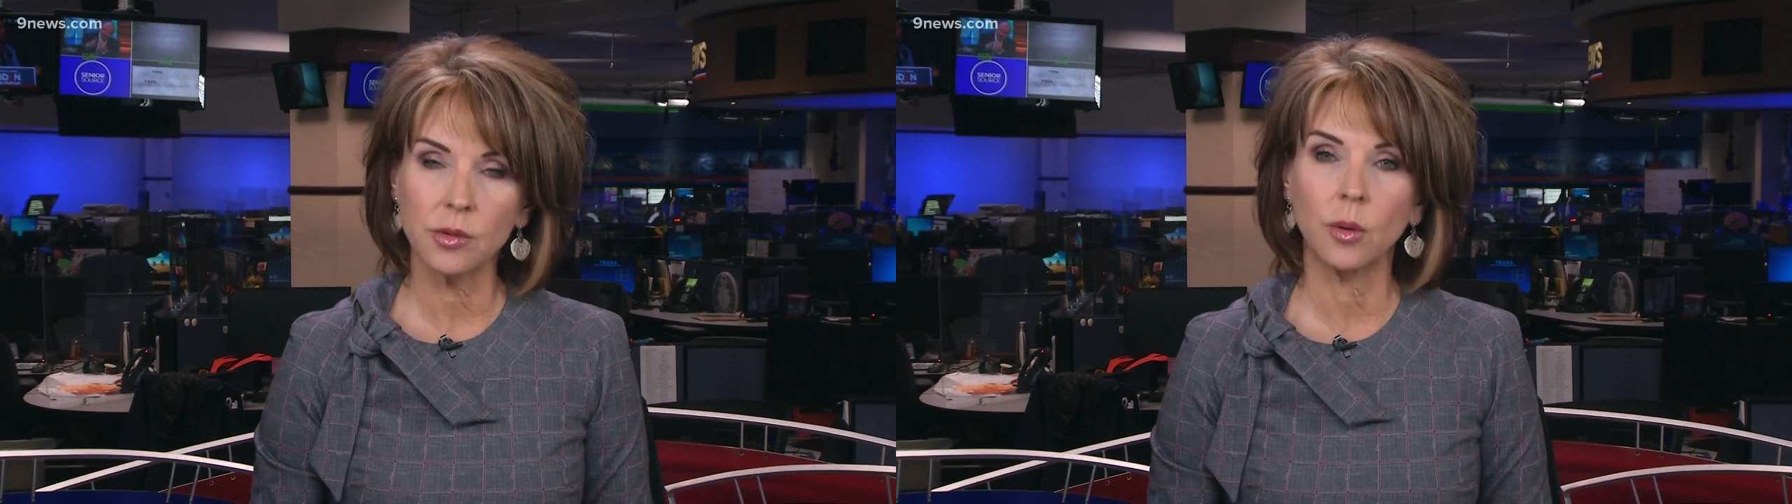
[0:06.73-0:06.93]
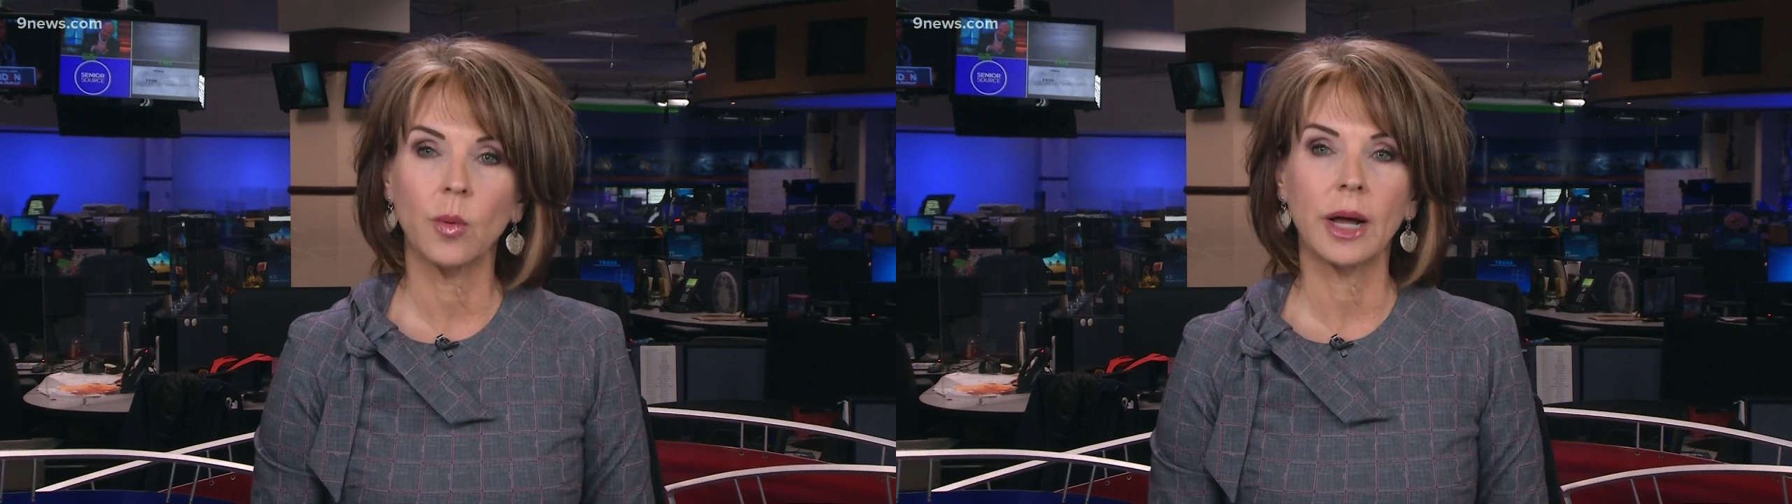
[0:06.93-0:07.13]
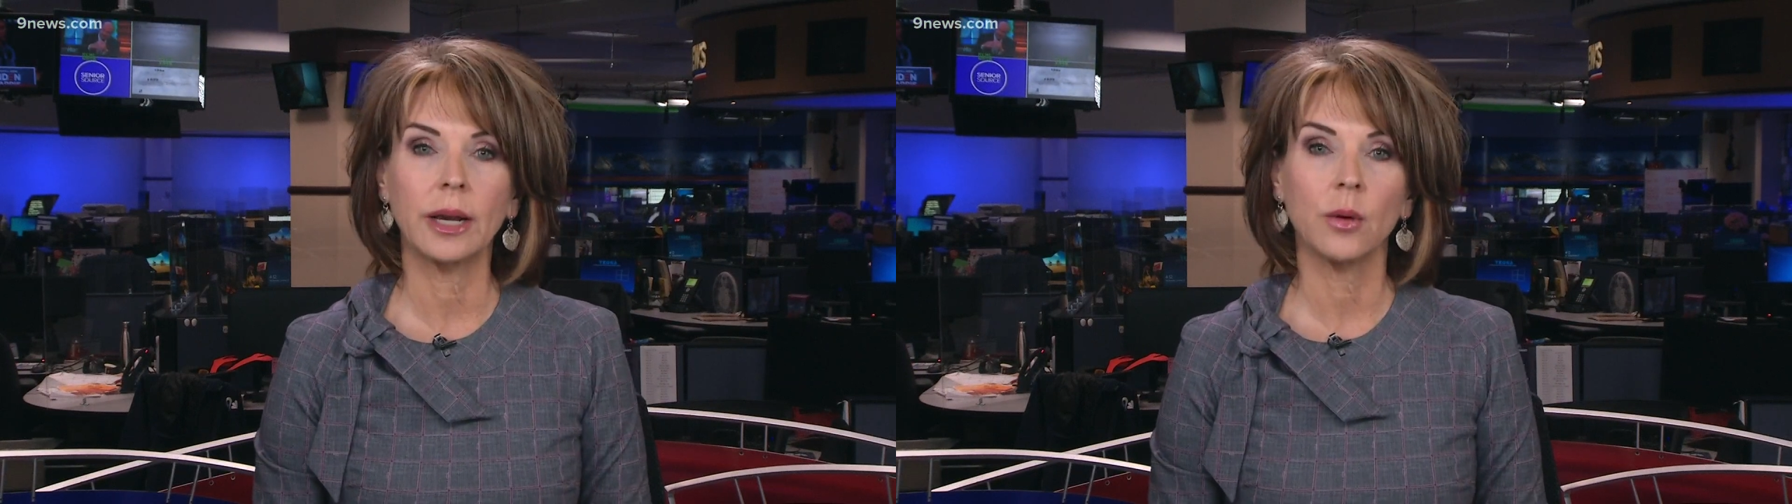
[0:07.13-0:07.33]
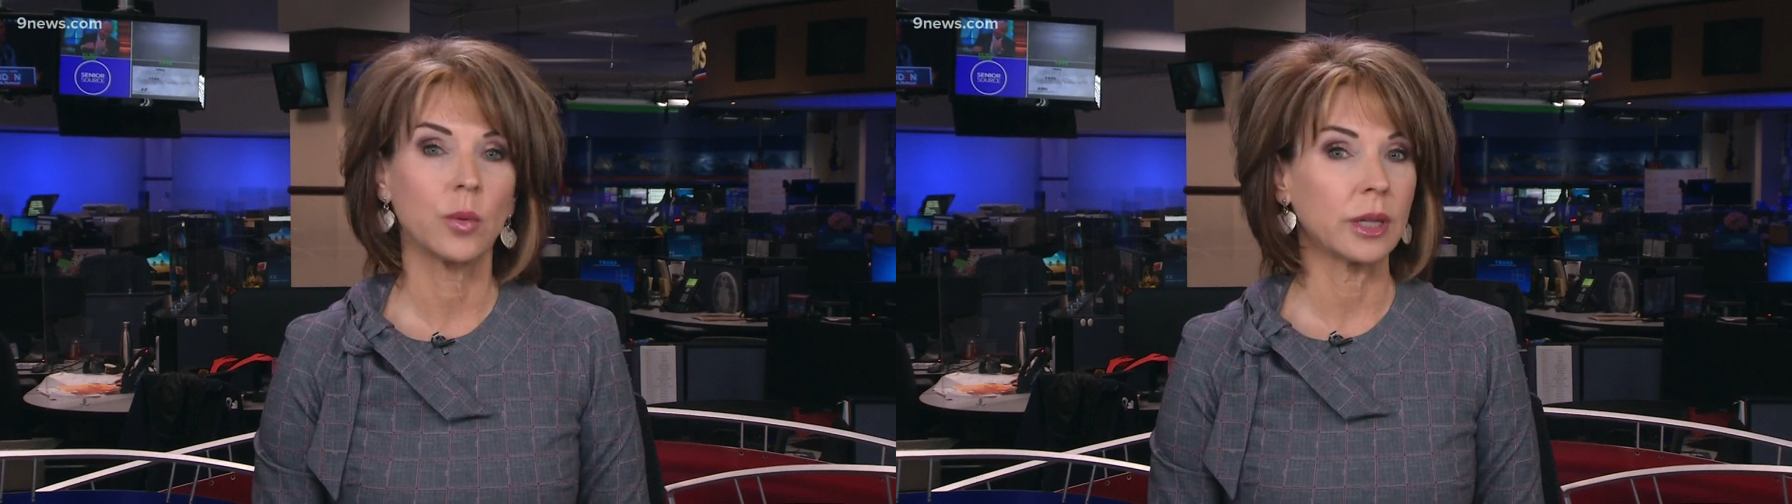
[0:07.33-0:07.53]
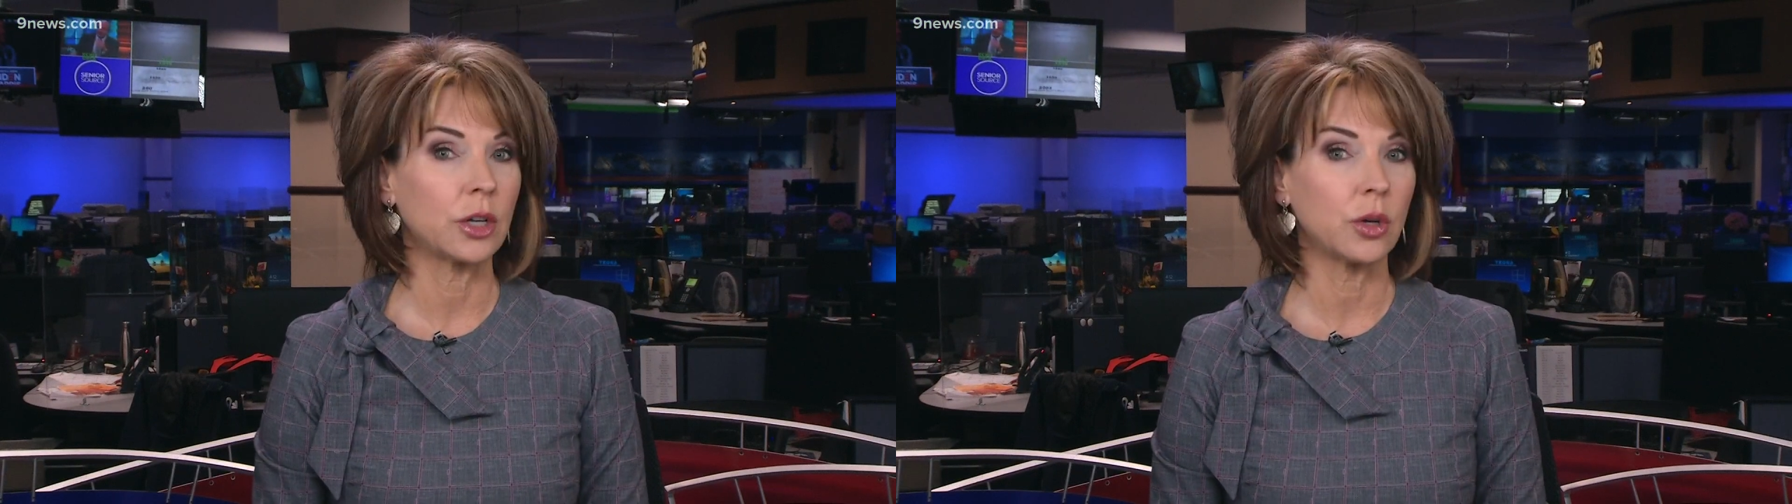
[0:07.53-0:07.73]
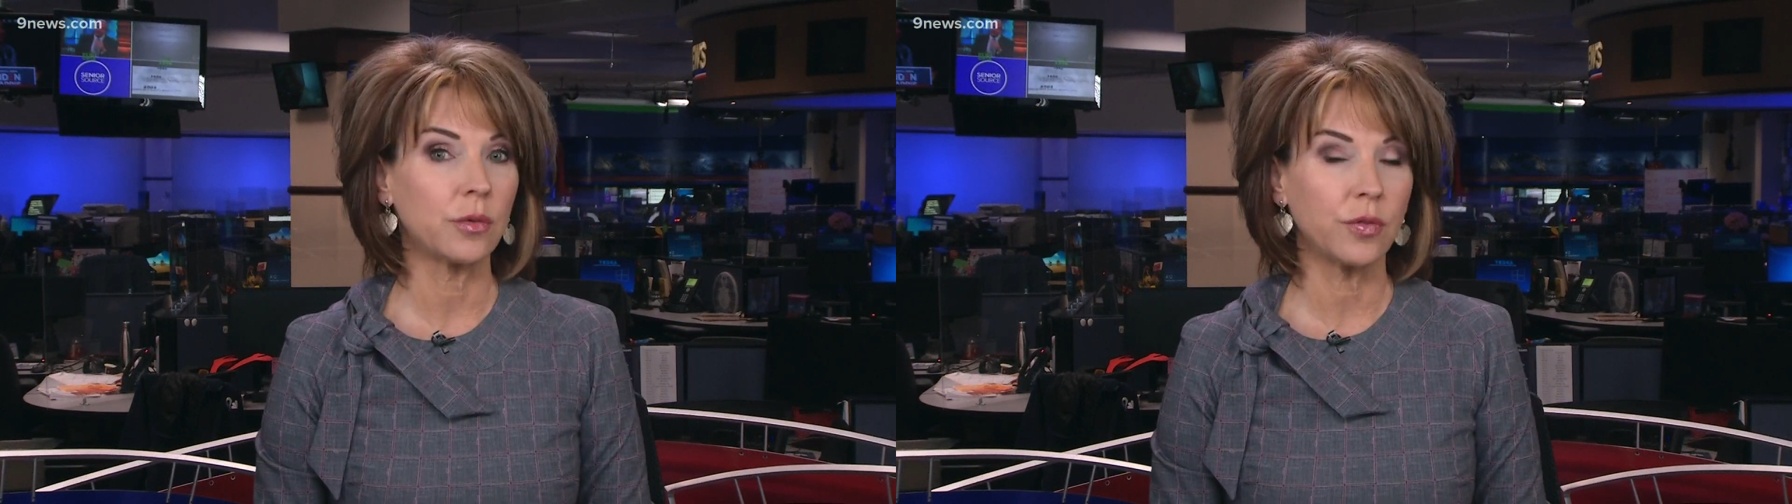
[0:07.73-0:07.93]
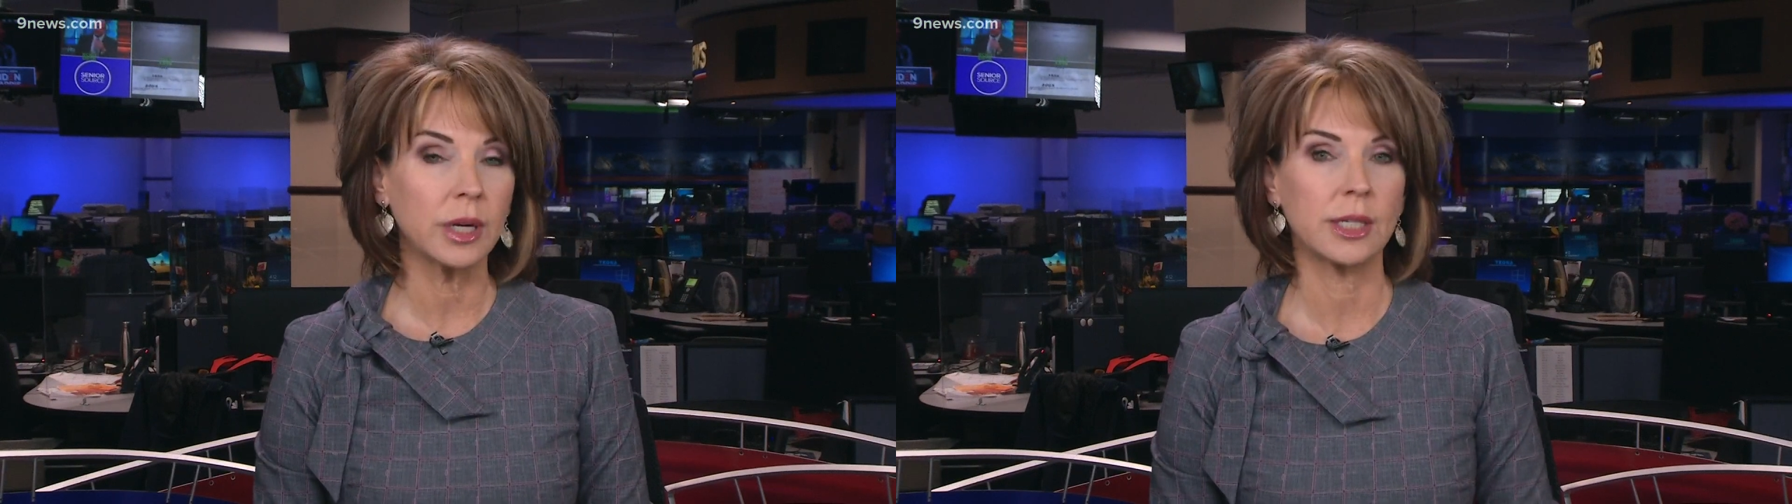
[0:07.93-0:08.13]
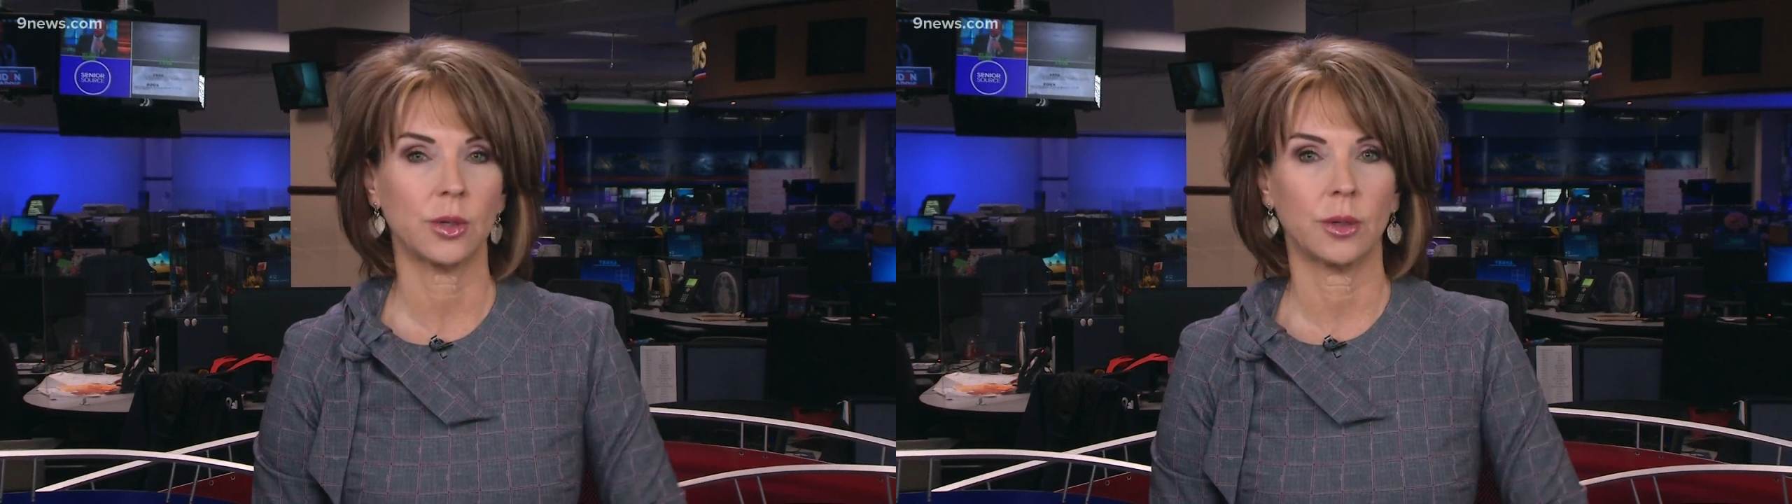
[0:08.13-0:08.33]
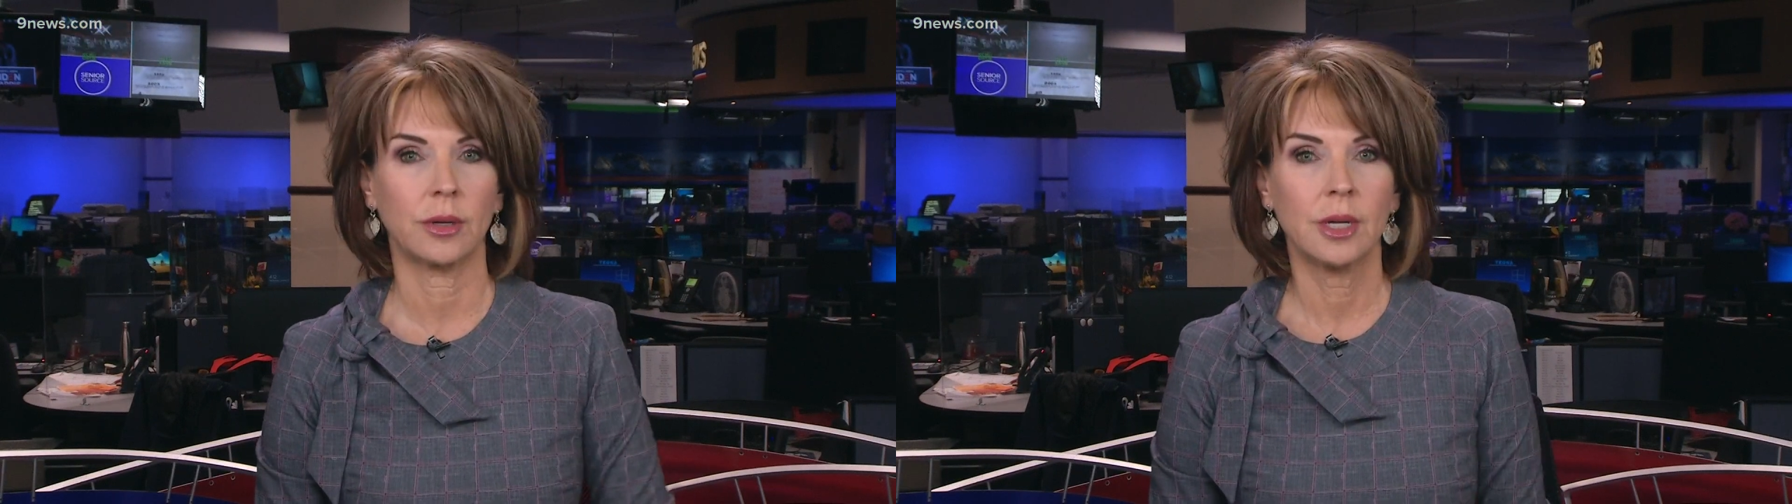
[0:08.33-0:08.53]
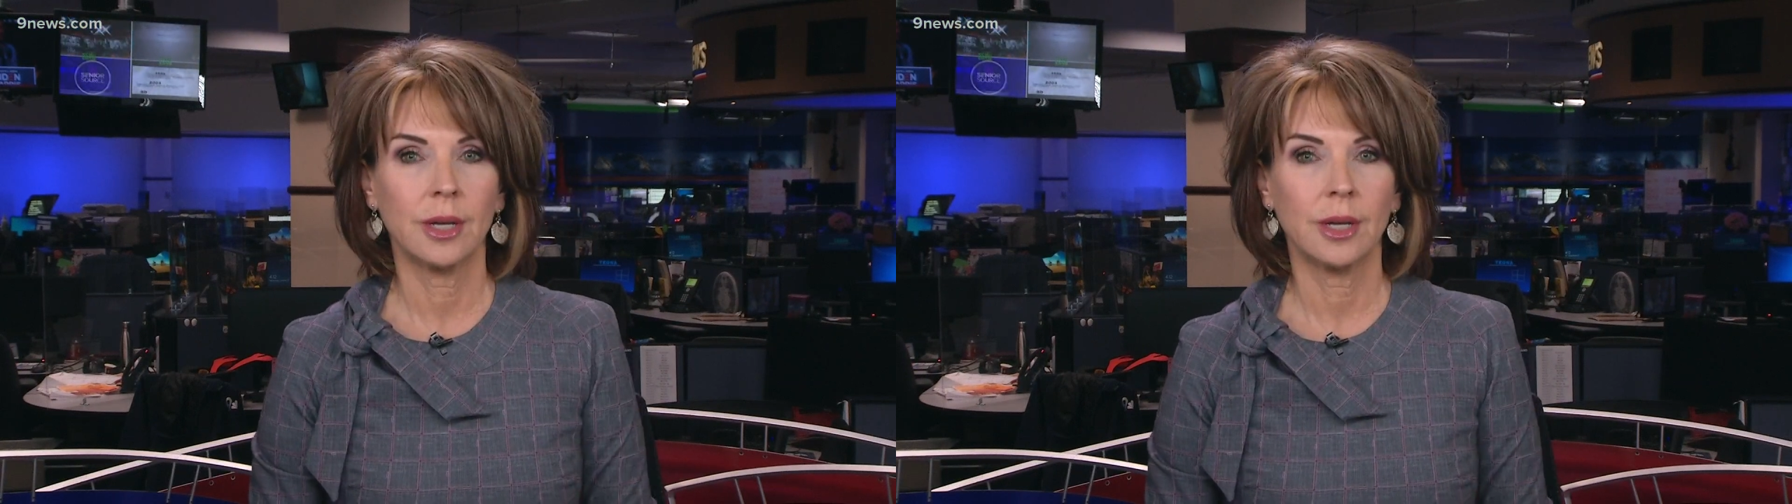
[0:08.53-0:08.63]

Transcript: will want a really good freezer.